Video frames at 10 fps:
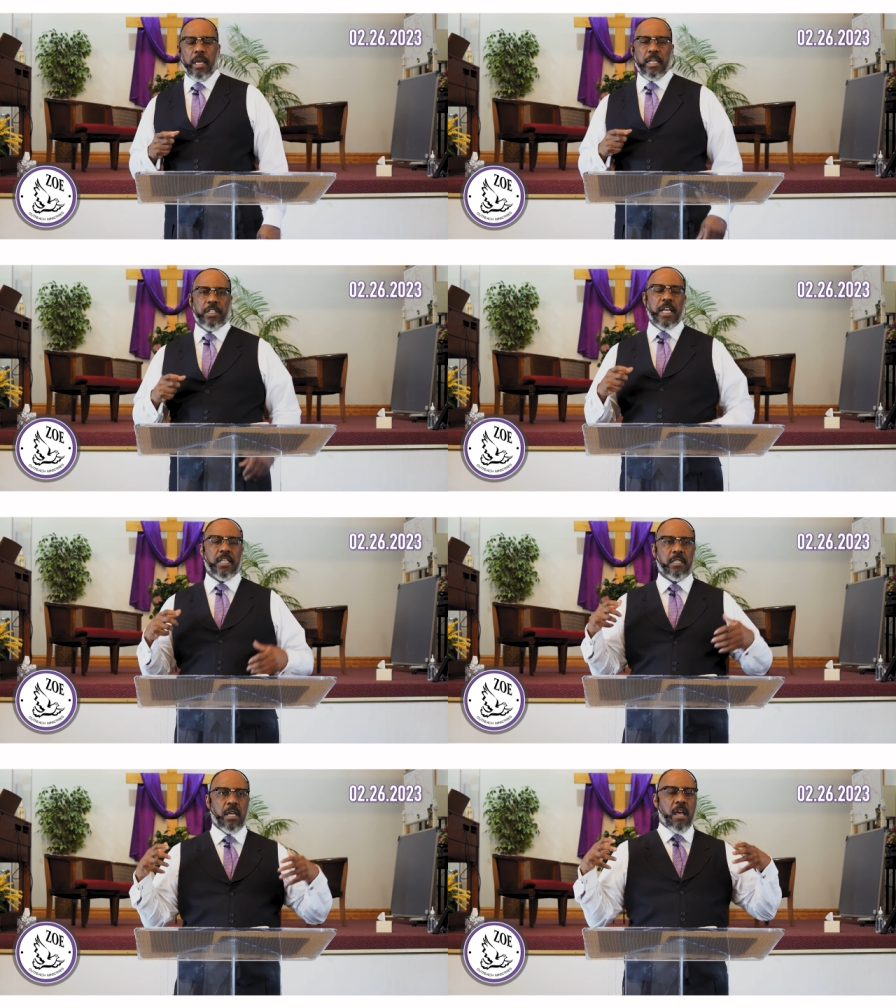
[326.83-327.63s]
it's
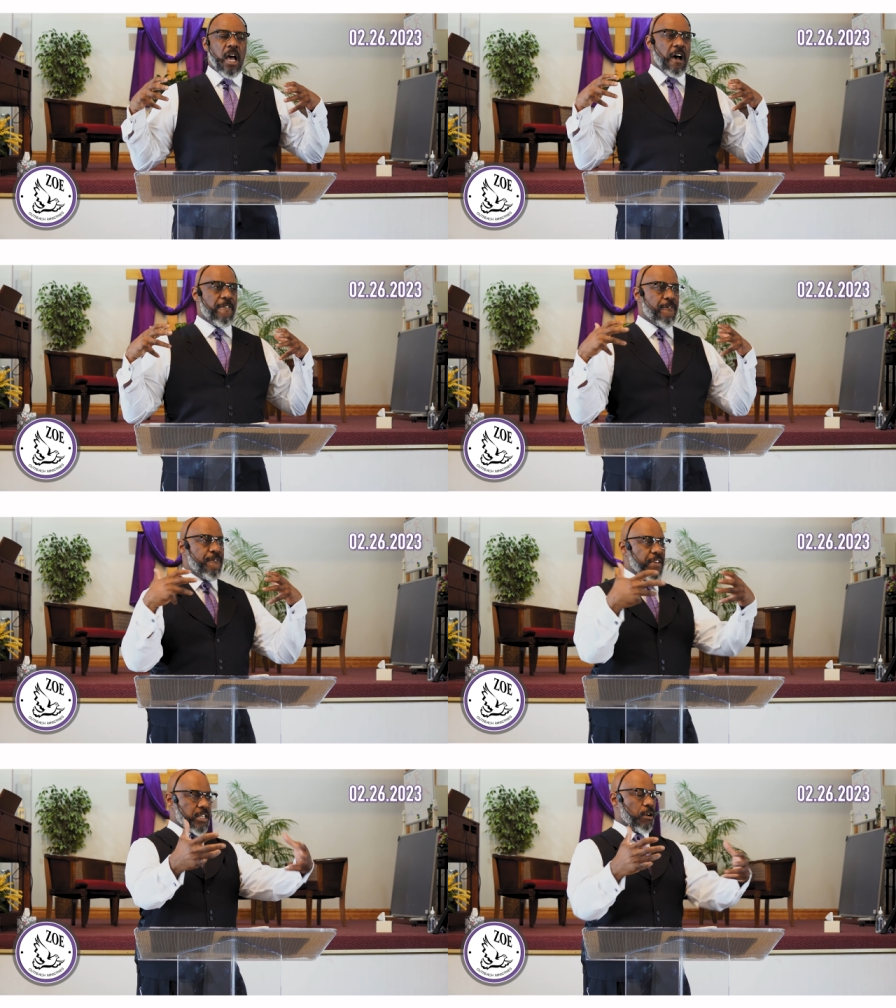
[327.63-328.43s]
just a
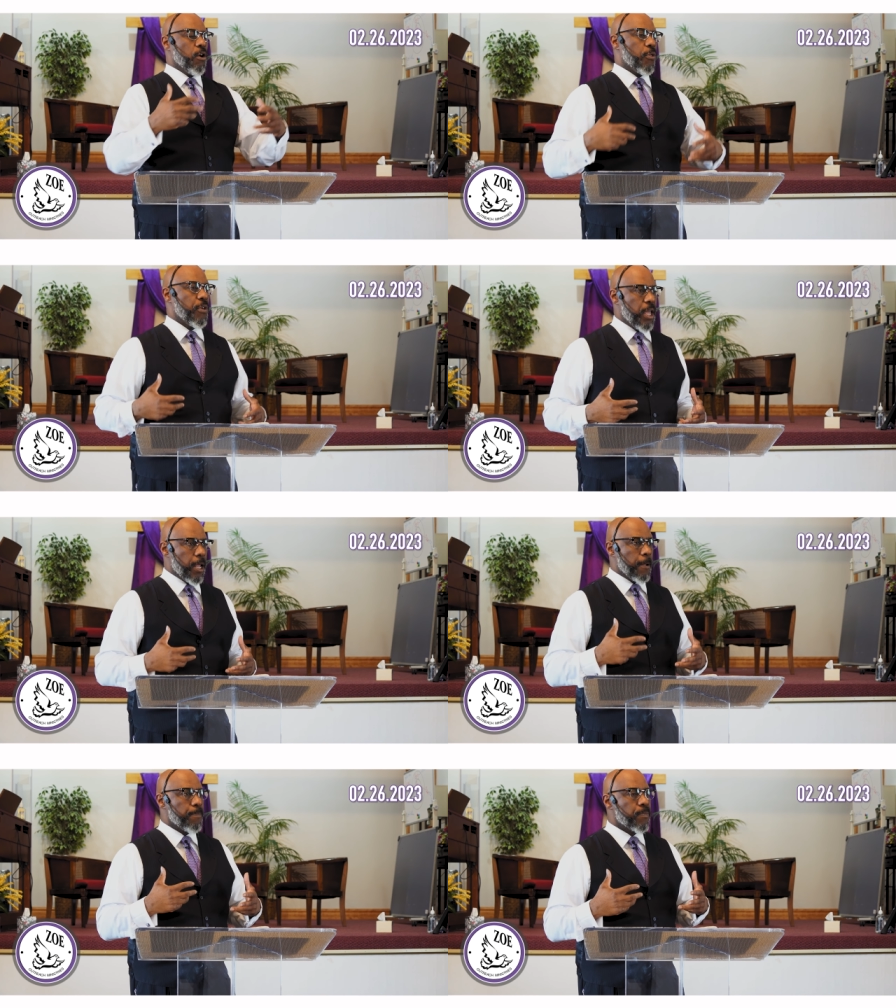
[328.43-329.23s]
physical
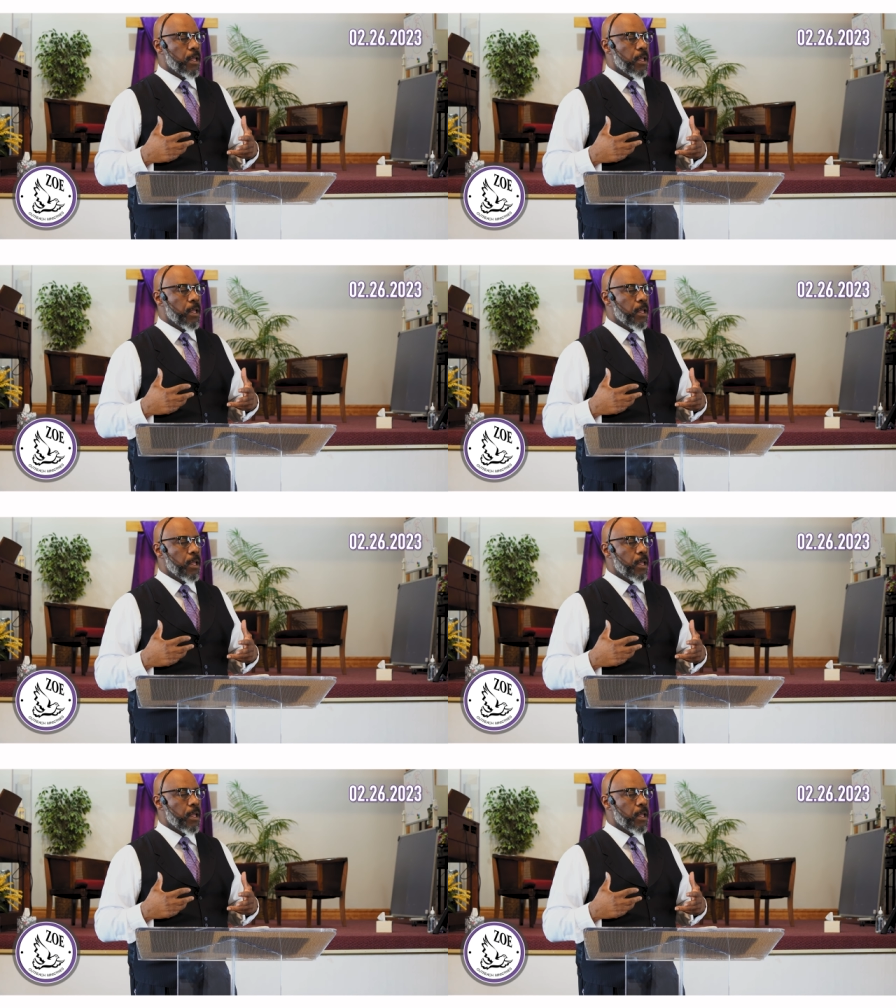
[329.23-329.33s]
thing.